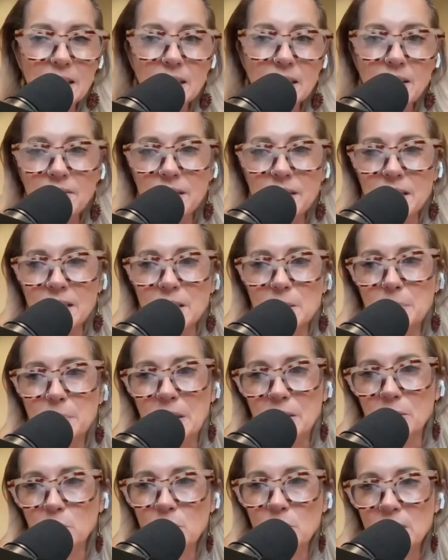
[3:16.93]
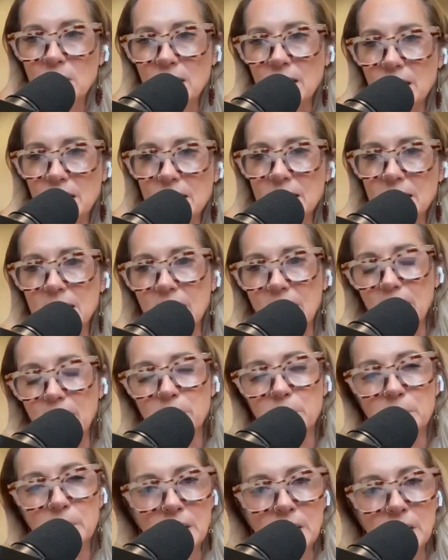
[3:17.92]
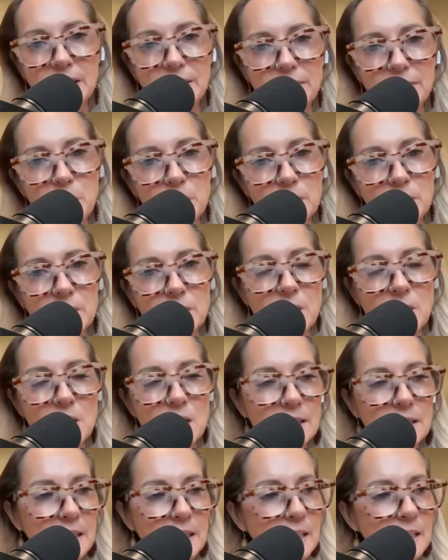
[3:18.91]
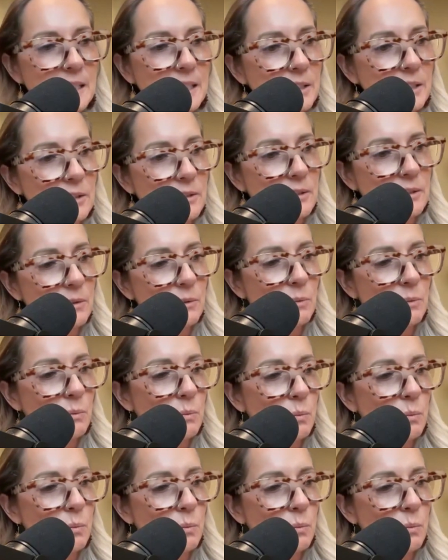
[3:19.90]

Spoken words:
I love this because one of the things that I really focus on is